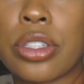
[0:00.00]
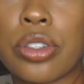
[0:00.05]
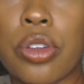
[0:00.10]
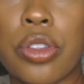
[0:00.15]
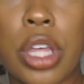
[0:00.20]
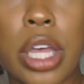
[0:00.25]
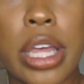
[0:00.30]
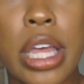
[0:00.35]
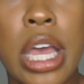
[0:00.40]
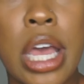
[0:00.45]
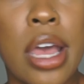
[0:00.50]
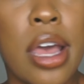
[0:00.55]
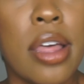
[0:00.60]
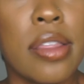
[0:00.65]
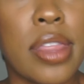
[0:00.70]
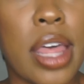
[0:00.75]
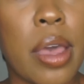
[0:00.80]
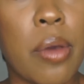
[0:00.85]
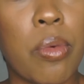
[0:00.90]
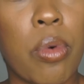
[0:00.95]
so that
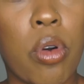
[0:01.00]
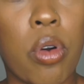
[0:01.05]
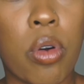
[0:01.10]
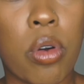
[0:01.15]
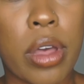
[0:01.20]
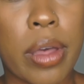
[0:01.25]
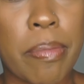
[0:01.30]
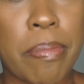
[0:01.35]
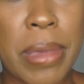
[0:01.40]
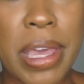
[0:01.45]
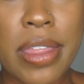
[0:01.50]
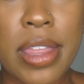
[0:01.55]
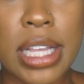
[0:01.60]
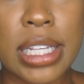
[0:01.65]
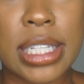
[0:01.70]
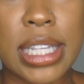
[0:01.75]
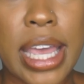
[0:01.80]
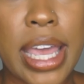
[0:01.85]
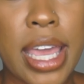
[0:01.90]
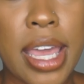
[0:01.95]
they will be
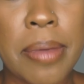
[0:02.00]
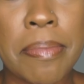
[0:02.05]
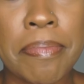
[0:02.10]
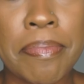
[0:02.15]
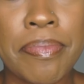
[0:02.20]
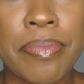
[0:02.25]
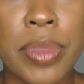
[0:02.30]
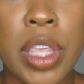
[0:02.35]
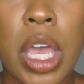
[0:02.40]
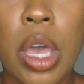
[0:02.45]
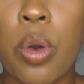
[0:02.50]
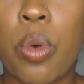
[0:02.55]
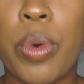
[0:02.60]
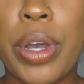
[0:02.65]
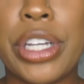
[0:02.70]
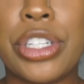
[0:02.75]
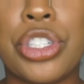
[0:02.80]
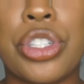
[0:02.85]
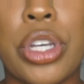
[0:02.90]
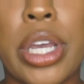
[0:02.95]
the same,
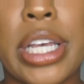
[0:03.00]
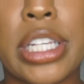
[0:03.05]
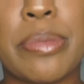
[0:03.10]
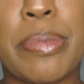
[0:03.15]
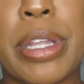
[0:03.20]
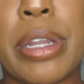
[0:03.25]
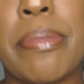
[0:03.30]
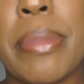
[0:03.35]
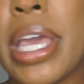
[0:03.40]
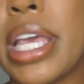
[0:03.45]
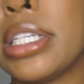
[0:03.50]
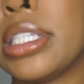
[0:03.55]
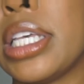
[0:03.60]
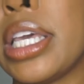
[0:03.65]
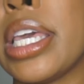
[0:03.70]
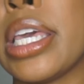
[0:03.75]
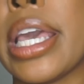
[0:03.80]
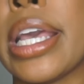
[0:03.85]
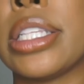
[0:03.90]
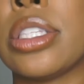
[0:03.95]
which has been
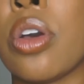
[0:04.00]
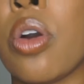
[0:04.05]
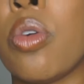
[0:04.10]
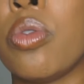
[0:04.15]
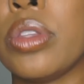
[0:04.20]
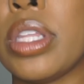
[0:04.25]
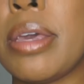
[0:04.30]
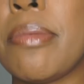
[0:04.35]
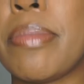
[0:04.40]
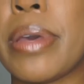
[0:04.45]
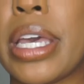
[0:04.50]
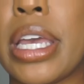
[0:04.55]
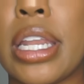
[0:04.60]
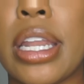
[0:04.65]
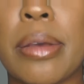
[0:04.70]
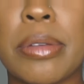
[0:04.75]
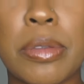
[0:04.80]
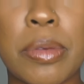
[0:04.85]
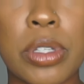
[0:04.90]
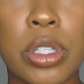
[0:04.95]
amazing. It's only
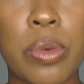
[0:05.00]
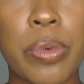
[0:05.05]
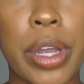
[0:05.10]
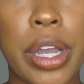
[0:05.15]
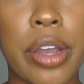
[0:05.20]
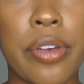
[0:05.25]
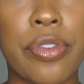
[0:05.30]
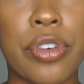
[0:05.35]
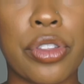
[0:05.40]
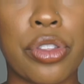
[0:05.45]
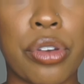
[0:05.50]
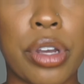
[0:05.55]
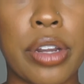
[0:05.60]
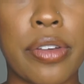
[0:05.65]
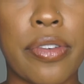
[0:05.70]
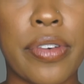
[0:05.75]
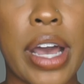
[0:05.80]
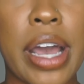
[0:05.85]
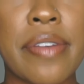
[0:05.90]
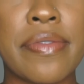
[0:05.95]
been, I'm supposed to wear it for 3
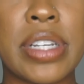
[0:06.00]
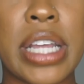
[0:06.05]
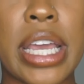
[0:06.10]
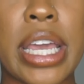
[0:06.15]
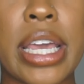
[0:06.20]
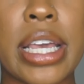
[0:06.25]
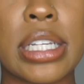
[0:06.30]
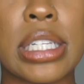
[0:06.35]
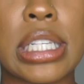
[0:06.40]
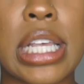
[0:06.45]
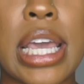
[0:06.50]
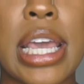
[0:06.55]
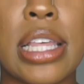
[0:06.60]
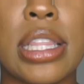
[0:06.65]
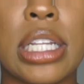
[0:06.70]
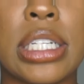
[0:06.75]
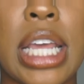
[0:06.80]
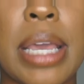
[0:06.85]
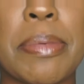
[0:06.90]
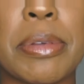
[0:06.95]
to 5 days,
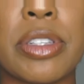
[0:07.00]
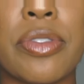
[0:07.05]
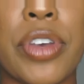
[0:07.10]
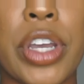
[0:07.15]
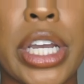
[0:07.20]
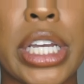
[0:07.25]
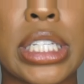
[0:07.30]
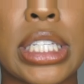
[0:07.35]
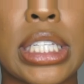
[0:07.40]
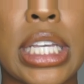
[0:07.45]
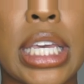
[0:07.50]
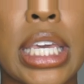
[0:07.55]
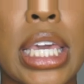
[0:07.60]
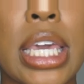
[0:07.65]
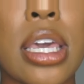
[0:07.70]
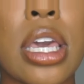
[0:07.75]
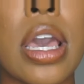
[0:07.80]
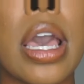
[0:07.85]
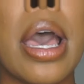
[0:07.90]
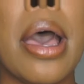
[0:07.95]
and the tape is very
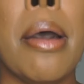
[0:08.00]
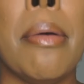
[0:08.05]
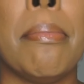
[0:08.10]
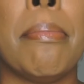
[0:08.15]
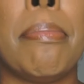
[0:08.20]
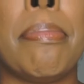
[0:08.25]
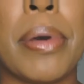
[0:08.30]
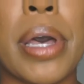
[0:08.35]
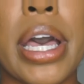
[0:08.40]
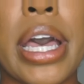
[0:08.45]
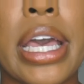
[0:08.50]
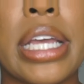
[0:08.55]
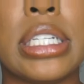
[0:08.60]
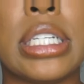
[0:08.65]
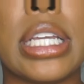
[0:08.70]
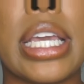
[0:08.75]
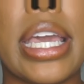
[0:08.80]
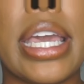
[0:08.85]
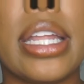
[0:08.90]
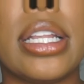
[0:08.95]
sticky,
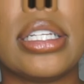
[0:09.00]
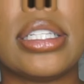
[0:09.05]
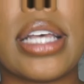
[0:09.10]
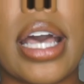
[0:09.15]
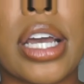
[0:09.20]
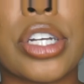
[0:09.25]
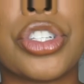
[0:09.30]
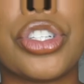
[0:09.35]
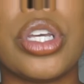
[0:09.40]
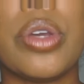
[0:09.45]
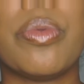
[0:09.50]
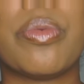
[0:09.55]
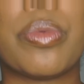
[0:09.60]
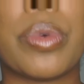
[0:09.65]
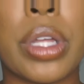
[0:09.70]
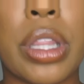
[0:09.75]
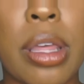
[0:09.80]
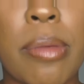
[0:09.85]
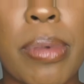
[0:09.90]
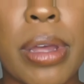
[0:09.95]
but it has actually
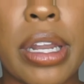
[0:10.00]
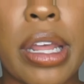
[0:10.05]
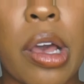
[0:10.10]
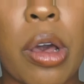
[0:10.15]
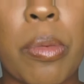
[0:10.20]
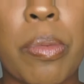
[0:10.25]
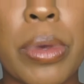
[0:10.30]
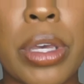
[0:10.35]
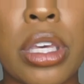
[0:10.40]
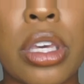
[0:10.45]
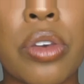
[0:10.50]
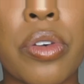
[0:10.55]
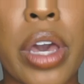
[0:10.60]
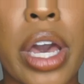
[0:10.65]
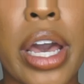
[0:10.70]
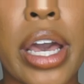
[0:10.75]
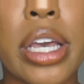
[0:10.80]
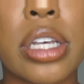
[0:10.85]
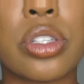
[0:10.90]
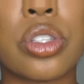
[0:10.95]
really been helping you
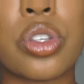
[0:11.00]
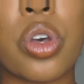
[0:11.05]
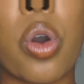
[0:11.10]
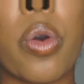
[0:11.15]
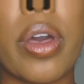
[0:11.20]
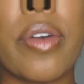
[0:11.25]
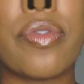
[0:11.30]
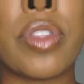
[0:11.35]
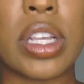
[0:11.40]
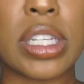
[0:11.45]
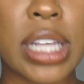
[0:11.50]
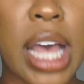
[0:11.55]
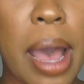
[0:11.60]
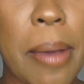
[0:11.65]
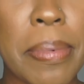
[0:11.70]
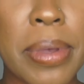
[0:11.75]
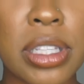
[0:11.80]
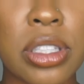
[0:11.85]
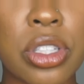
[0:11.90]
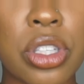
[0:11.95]
guys. So if this
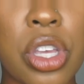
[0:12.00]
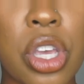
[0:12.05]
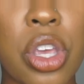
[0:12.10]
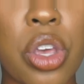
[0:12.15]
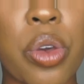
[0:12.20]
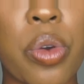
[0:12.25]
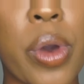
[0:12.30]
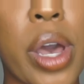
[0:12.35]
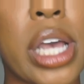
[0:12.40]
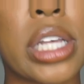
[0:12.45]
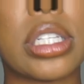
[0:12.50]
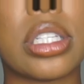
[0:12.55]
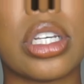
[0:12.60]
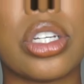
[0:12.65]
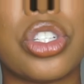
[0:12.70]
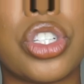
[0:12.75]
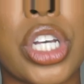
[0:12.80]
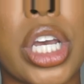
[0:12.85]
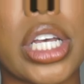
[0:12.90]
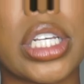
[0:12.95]
happens to you, I
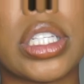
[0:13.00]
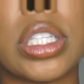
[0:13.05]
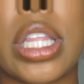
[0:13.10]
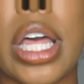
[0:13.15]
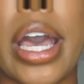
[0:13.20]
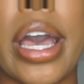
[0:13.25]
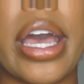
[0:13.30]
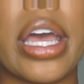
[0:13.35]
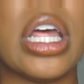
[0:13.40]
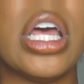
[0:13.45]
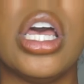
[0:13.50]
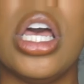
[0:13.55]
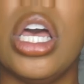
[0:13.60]
suggest that,